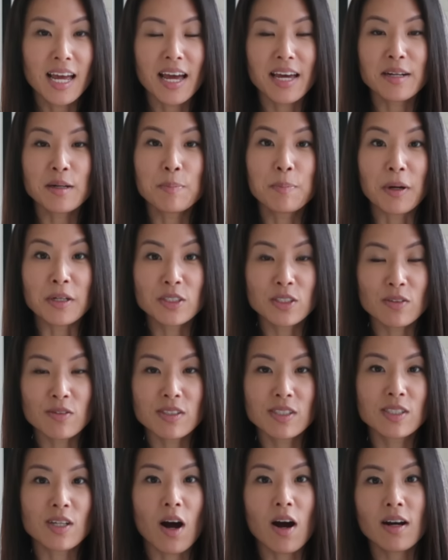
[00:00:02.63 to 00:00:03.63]
and a bunch of
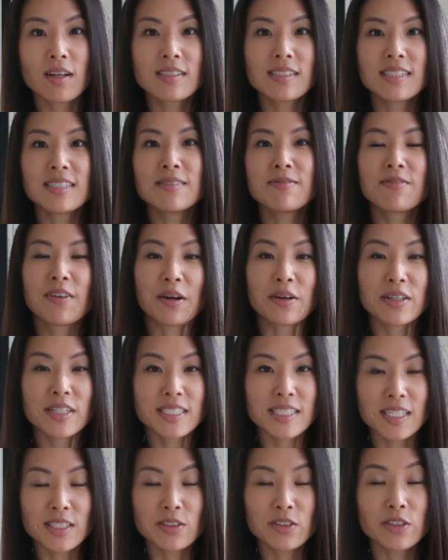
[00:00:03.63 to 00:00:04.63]
stocks in
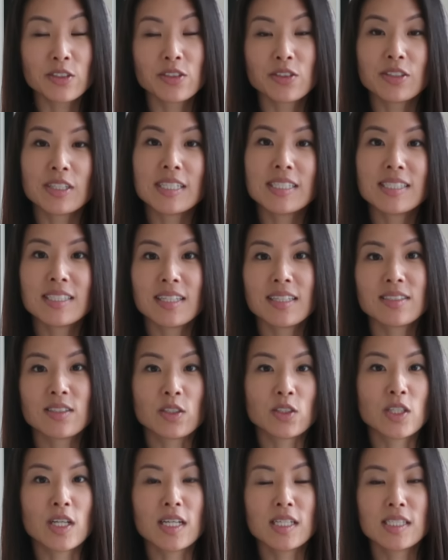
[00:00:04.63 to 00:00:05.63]
various industries
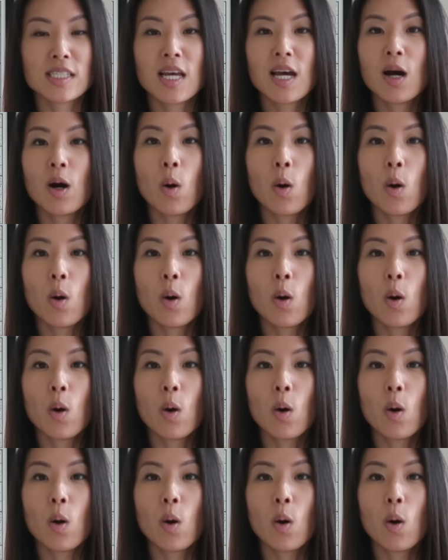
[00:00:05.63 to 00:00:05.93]
such as